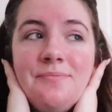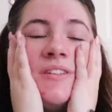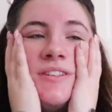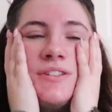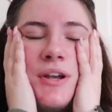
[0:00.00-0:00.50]

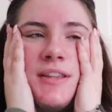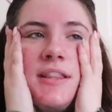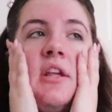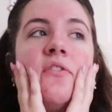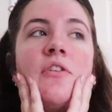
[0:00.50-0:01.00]
And so I
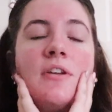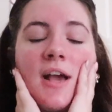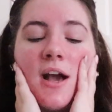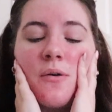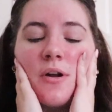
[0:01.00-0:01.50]
laid there for an
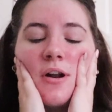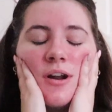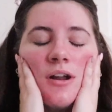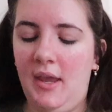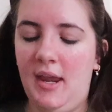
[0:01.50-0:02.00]
hour.
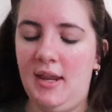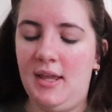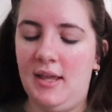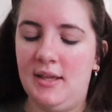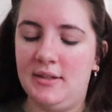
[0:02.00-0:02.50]
It
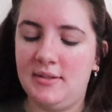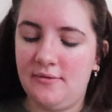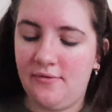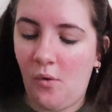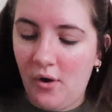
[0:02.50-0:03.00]
is
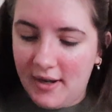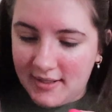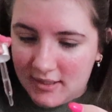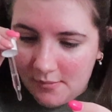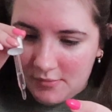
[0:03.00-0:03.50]
40
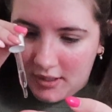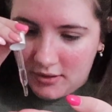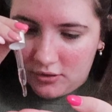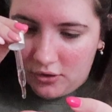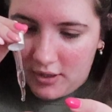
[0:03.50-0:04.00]

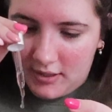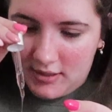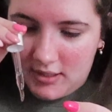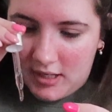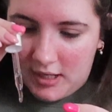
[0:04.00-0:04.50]
something
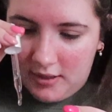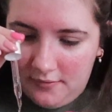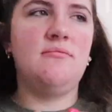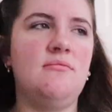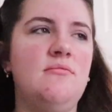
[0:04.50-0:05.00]
degrees today.